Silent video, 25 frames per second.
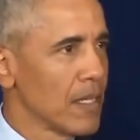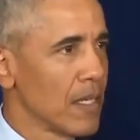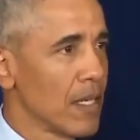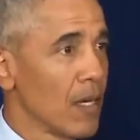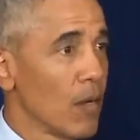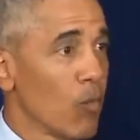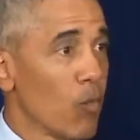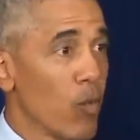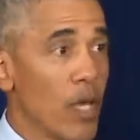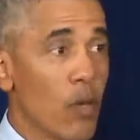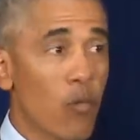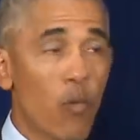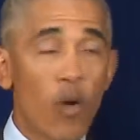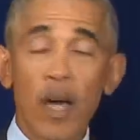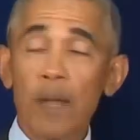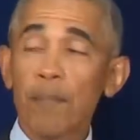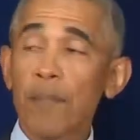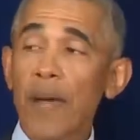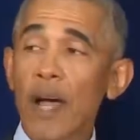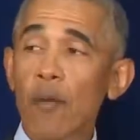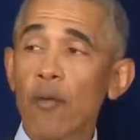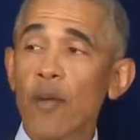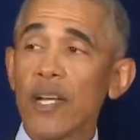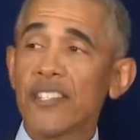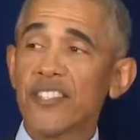We won
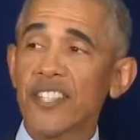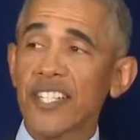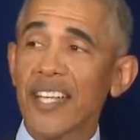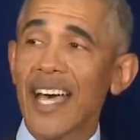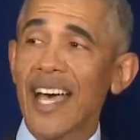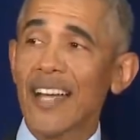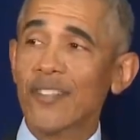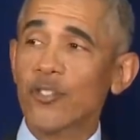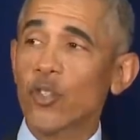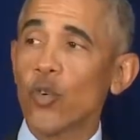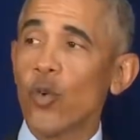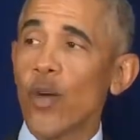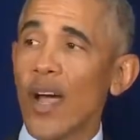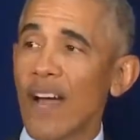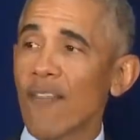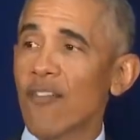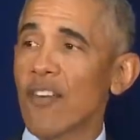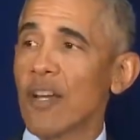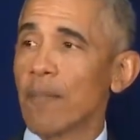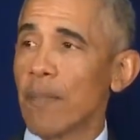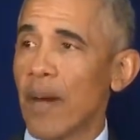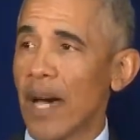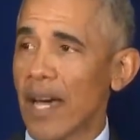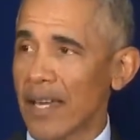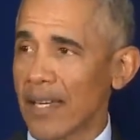by reaching out to
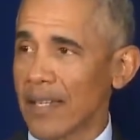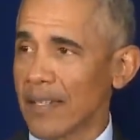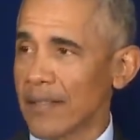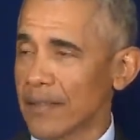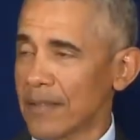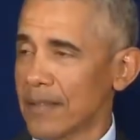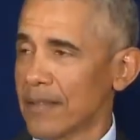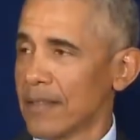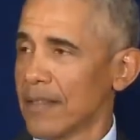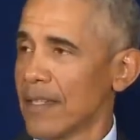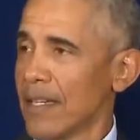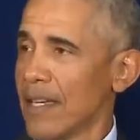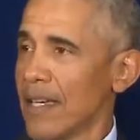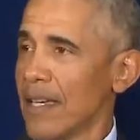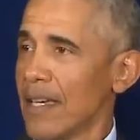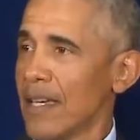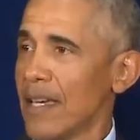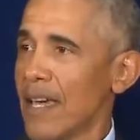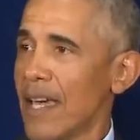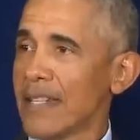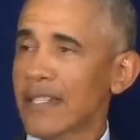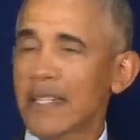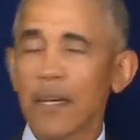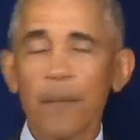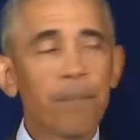everybody
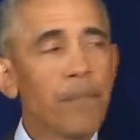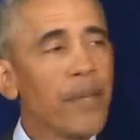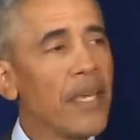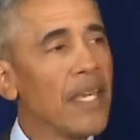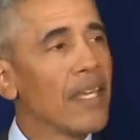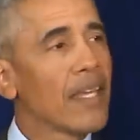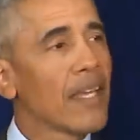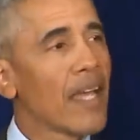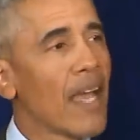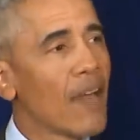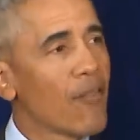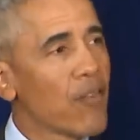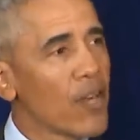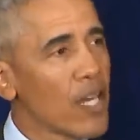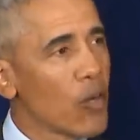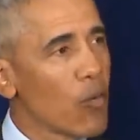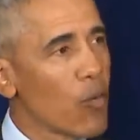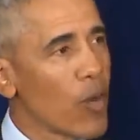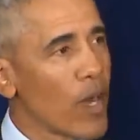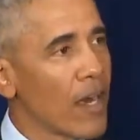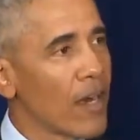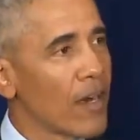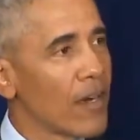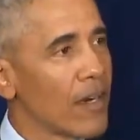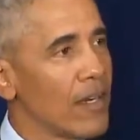and competing
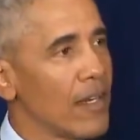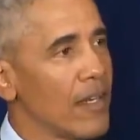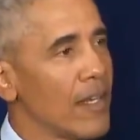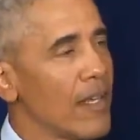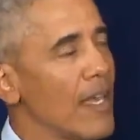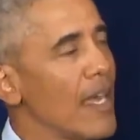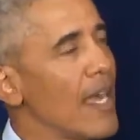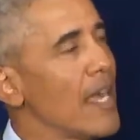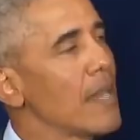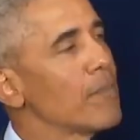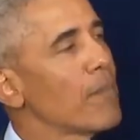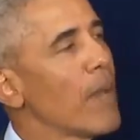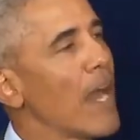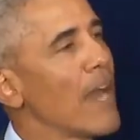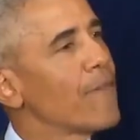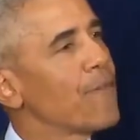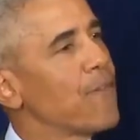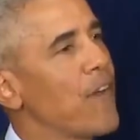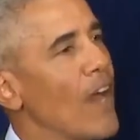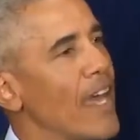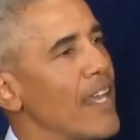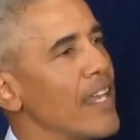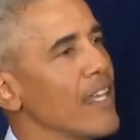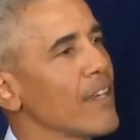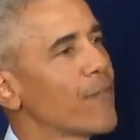everywhere and by
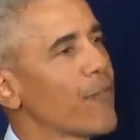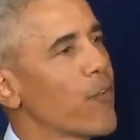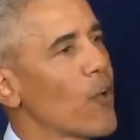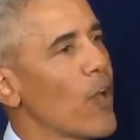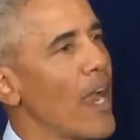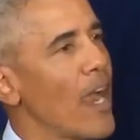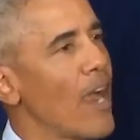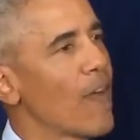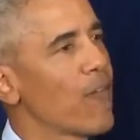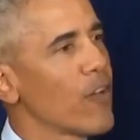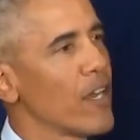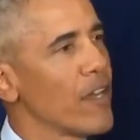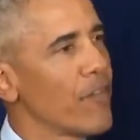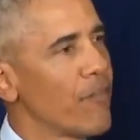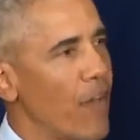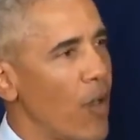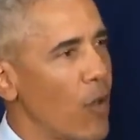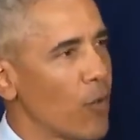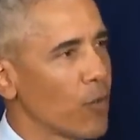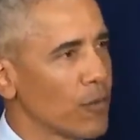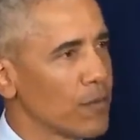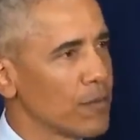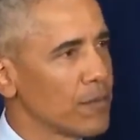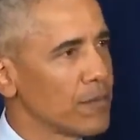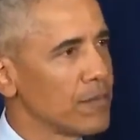fighting for every vote.
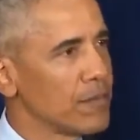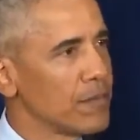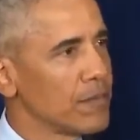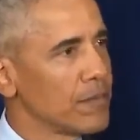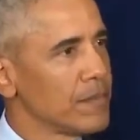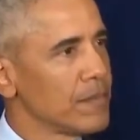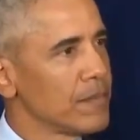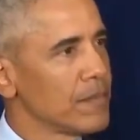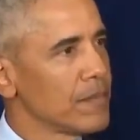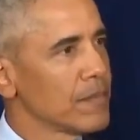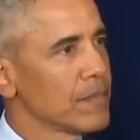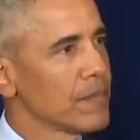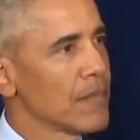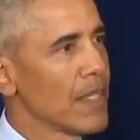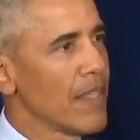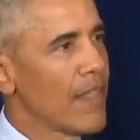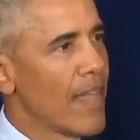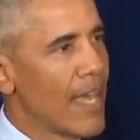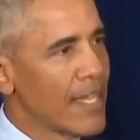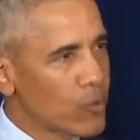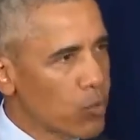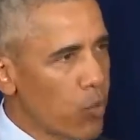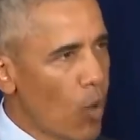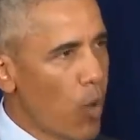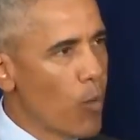And
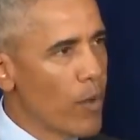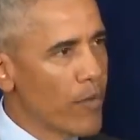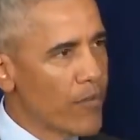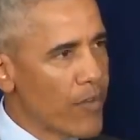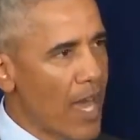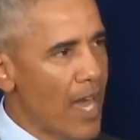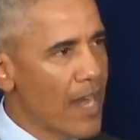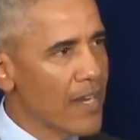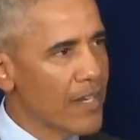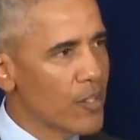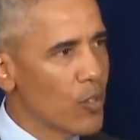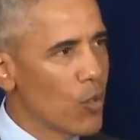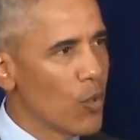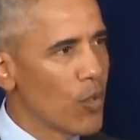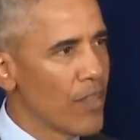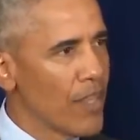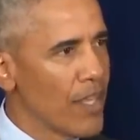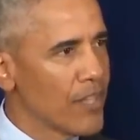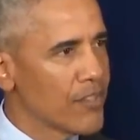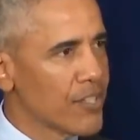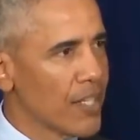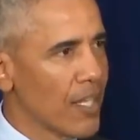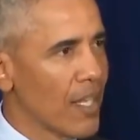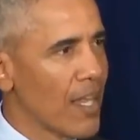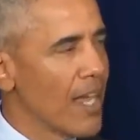that's what we've got to do in
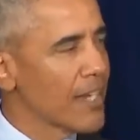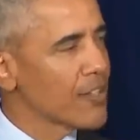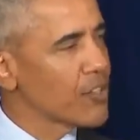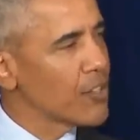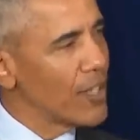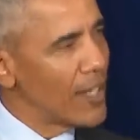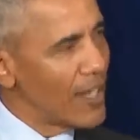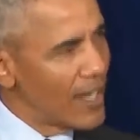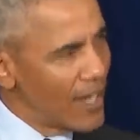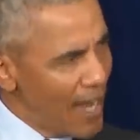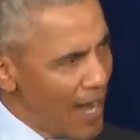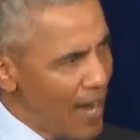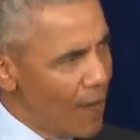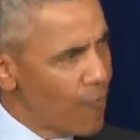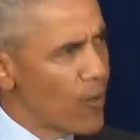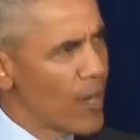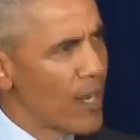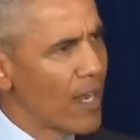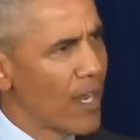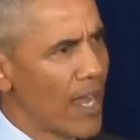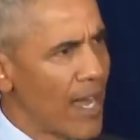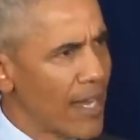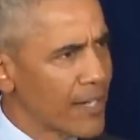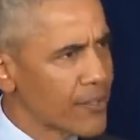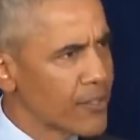this election and every
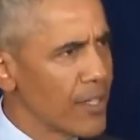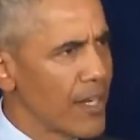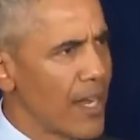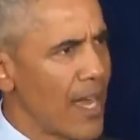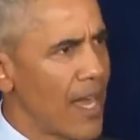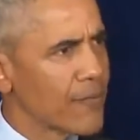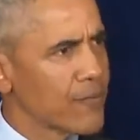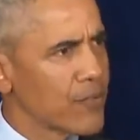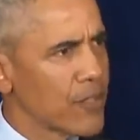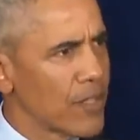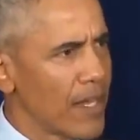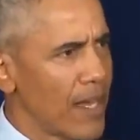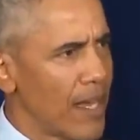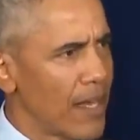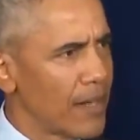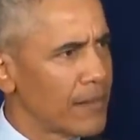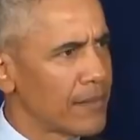election after that.